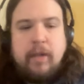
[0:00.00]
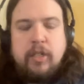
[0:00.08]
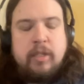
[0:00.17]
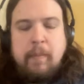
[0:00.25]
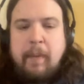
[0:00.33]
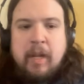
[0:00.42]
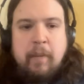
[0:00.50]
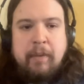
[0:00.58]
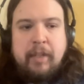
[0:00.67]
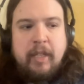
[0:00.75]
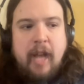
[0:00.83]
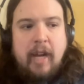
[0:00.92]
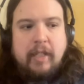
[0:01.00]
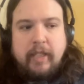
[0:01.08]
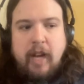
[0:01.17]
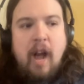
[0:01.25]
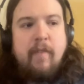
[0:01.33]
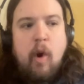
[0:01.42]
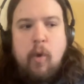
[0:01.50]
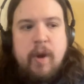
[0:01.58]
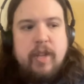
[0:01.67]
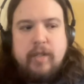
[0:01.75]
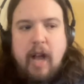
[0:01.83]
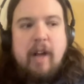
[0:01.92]
just to be completely honest, like I've
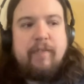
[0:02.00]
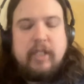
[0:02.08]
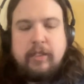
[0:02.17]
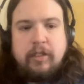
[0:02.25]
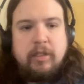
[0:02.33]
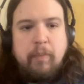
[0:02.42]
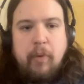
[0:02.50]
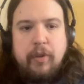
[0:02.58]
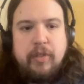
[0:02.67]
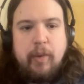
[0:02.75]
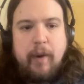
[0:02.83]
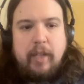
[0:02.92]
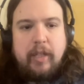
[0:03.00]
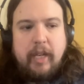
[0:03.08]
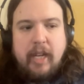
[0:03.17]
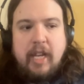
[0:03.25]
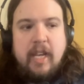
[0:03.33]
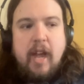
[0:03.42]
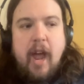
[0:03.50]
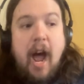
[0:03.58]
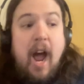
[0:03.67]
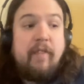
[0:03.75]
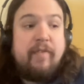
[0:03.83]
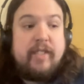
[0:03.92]
always obviously supported Joel. Like
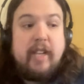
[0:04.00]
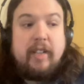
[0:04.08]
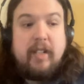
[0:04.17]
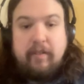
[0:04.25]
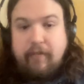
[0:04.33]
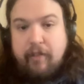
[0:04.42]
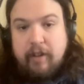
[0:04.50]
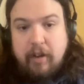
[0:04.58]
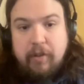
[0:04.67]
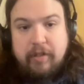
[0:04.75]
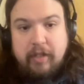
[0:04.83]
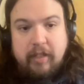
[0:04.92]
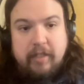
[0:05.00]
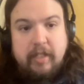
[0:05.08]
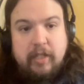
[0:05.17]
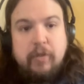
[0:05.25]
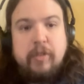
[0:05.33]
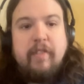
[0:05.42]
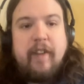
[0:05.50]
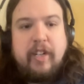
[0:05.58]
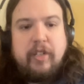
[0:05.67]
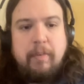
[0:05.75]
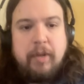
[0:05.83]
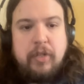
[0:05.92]
I've said that for years that the Sixers have
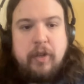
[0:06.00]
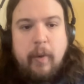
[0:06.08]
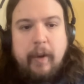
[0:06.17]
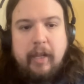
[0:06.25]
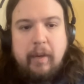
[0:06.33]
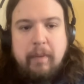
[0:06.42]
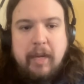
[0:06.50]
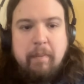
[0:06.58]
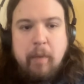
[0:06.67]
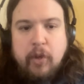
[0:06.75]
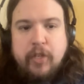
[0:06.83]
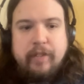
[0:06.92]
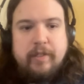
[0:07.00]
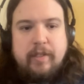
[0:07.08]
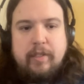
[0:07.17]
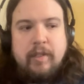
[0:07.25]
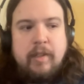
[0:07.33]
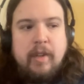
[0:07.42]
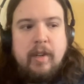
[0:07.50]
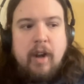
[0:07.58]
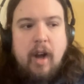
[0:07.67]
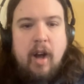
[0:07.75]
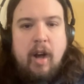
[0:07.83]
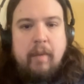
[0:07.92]
actually been Joel Embiid merchants.
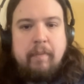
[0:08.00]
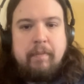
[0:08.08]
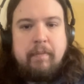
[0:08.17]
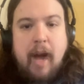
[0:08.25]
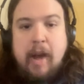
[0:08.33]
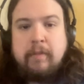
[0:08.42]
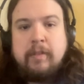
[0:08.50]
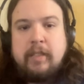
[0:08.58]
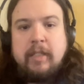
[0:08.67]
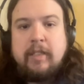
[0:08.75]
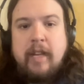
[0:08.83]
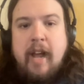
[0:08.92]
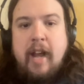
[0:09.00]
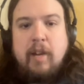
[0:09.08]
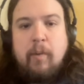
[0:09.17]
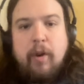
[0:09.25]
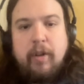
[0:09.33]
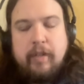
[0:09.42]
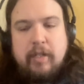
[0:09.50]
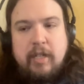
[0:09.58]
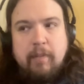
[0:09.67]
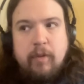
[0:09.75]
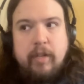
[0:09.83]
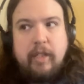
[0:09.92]
I don't think that anyone on the
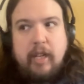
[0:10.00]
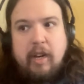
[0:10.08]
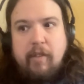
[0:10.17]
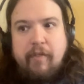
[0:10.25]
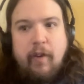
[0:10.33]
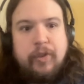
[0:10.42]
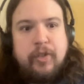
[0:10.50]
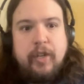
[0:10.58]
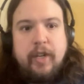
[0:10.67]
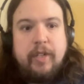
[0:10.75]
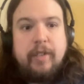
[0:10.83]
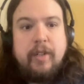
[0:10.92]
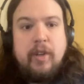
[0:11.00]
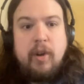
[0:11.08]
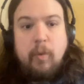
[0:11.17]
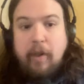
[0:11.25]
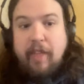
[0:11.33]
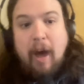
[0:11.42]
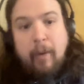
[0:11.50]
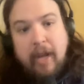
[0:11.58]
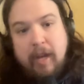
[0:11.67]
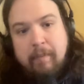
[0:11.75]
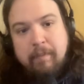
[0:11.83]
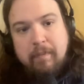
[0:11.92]
team really can function without
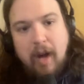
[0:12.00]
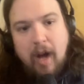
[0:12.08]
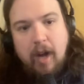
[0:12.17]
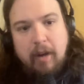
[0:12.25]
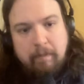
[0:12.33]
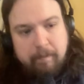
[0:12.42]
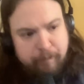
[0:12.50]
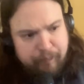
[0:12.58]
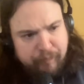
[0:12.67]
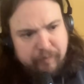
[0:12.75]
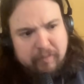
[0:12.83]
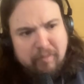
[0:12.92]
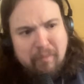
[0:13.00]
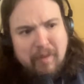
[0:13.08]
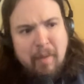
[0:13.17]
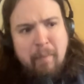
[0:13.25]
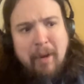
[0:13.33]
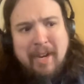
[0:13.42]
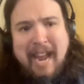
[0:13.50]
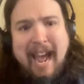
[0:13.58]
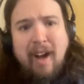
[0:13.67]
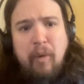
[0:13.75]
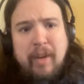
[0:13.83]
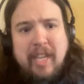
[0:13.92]
him. But
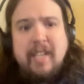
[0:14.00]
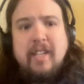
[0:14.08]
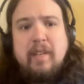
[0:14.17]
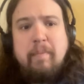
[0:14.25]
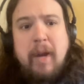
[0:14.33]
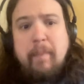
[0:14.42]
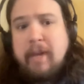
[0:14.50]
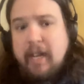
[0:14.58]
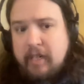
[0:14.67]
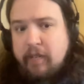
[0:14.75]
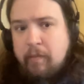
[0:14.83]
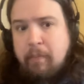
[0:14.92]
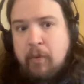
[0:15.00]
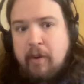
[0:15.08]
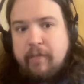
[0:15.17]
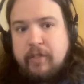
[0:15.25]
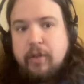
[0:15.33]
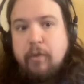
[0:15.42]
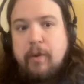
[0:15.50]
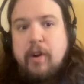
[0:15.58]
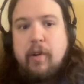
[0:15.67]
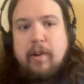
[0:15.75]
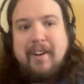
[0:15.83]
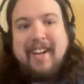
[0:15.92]
now he might be at a different point of his
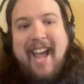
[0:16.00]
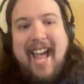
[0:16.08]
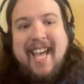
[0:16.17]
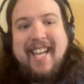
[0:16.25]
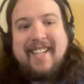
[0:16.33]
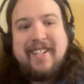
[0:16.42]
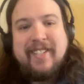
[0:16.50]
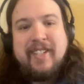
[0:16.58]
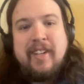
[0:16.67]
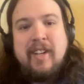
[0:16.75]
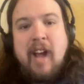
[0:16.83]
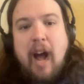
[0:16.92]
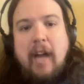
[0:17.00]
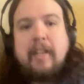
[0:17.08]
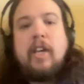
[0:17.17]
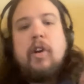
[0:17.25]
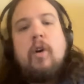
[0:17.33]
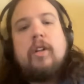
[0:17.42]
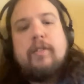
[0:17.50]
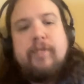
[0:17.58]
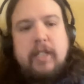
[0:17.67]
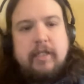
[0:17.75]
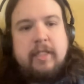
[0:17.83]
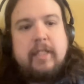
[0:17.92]
career. And I think all of
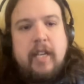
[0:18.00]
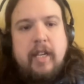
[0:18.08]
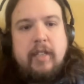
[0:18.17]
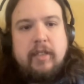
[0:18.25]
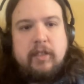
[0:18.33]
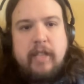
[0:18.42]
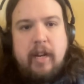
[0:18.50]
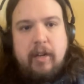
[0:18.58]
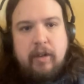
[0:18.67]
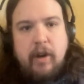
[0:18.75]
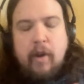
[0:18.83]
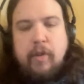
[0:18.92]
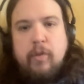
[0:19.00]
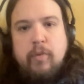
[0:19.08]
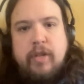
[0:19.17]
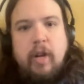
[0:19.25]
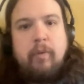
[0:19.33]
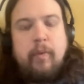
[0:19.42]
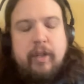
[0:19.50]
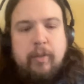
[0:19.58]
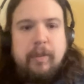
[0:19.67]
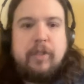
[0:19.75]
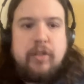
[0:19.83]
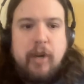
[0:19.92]
these things that, you know, you dealt with
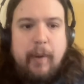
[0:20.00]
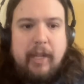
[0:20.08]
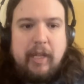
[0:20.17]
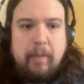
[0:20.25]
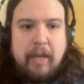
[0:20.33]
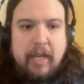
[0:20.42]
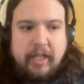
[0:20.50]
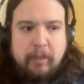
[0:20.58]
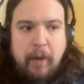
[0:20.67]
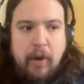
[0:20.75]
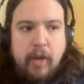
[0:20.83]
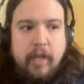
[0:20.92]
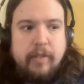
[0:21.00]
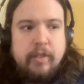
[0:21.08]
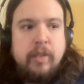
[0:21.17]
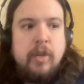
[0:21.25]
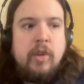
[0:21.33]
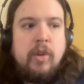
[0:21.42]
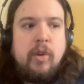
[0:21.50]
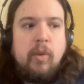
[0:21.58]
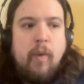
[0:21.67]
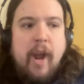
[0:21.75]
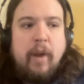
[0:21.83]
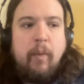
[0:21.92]
the Joel Embiid experience
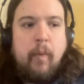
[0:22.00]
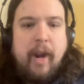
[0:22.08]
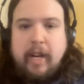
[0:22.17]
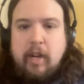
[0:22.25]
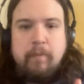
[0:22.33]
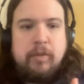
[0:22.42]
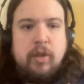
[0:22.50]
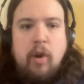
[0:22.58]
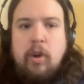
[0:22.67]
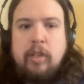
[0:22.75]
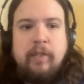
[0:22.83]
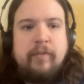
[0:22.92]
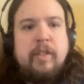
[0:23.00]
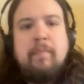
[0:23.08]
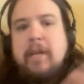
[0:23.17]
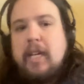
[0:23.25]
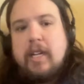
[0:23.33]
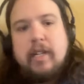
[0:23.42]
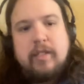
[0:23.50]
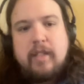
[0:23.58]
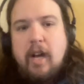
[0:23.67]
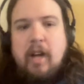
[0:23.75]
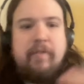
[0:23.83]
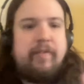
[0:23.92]
when it comes to all of the media
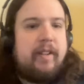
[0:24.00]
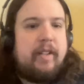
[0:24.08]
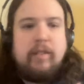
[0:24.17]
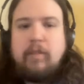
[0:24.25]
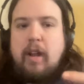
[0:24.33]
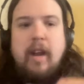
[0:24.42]
stuff and